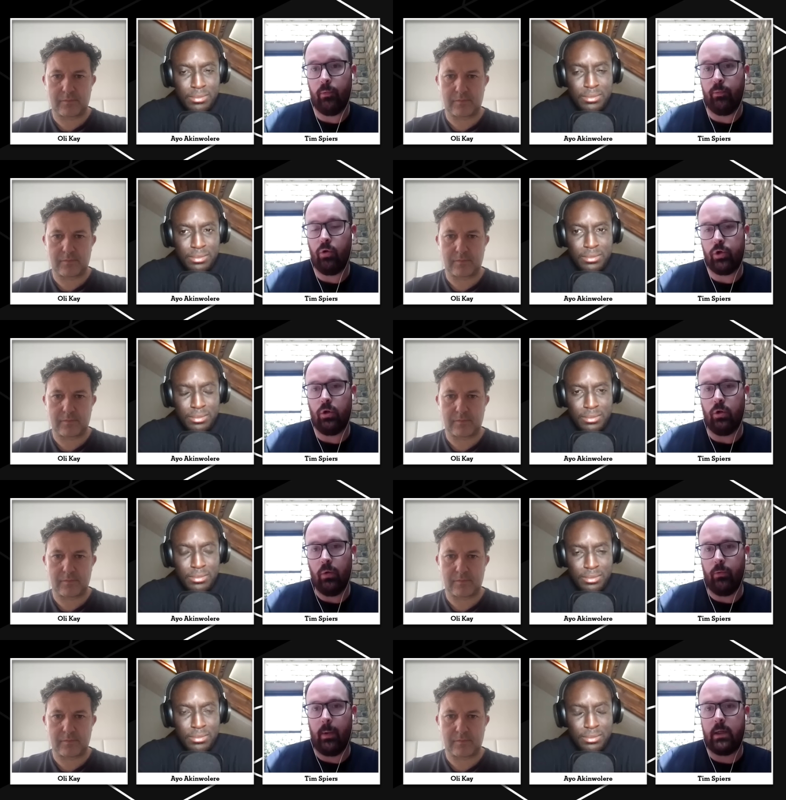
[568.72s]
Speaker 1: for Portugal or
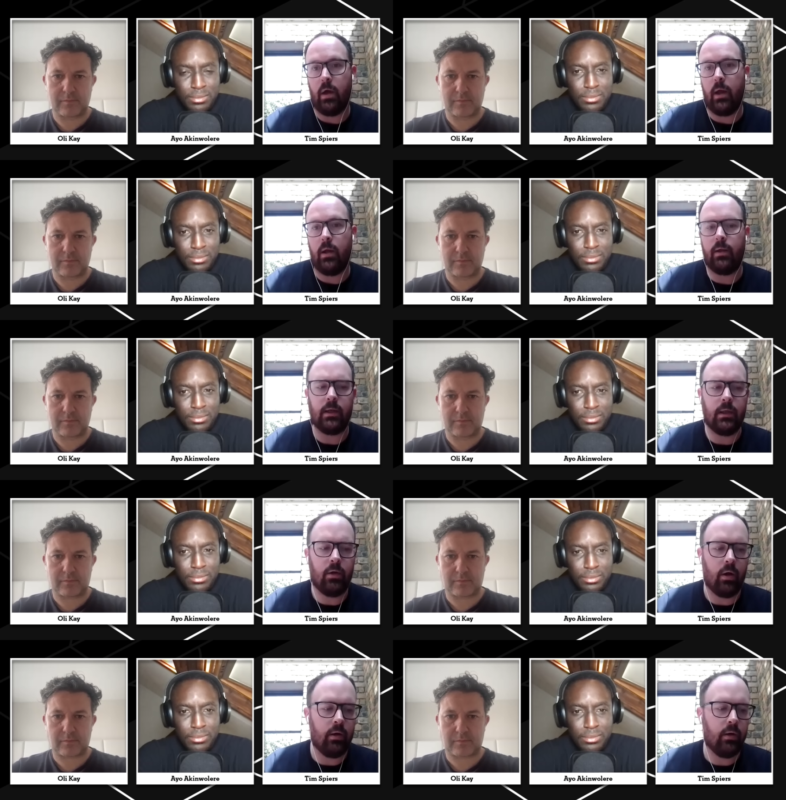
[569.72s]
for Man United. I think he'd
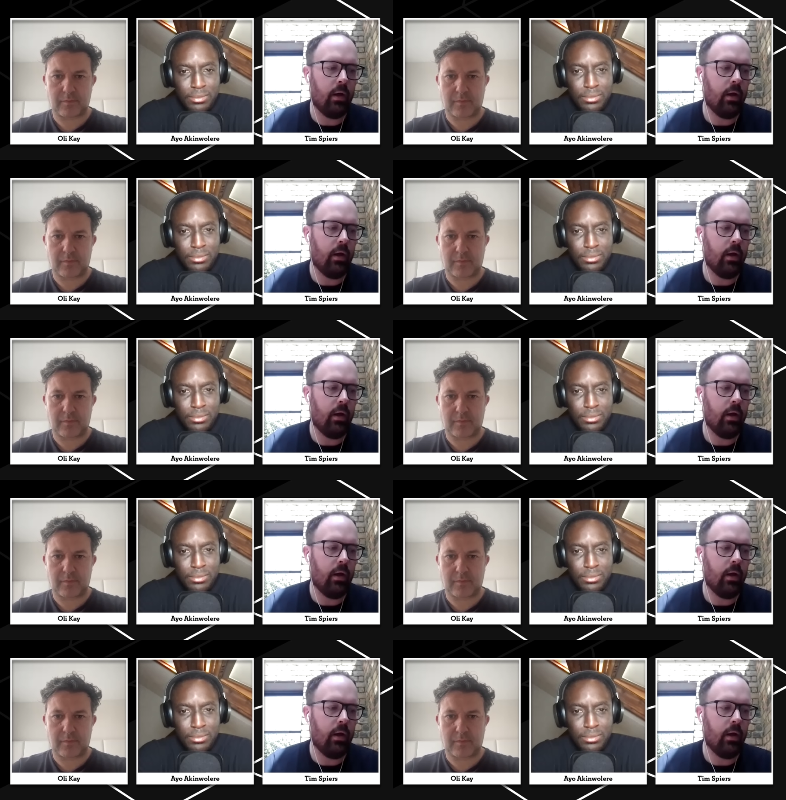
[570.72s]
gone